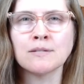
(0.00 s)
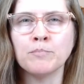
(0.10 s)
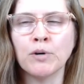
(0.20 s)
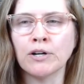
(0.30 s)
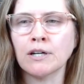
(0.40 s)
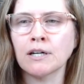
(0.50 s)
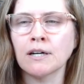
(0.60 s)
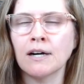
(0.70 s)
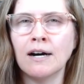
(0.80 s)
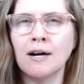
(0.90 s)
book?
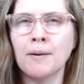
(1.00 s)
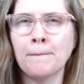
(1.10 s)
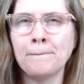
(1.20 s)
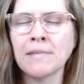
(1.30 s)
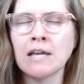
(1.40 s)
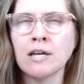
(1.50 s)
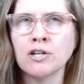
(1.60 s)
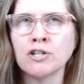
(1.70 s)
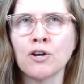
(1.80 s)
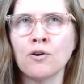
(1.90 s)

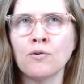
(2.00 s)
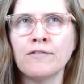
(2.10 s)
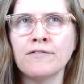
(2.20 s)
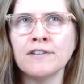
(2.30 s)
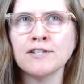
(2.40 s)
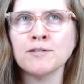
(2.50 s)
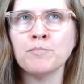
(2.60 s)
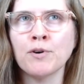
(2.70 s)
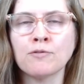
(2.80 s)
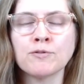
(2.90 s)
So this
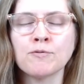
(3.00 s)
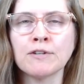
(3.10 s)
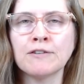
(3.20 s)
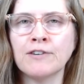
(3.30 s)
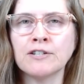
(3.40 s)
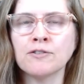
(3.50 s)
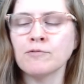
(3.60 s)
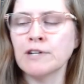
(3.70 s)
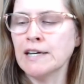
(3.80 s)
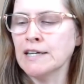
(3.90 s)
book was really fun to
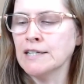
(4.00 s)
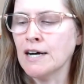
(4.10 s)
read.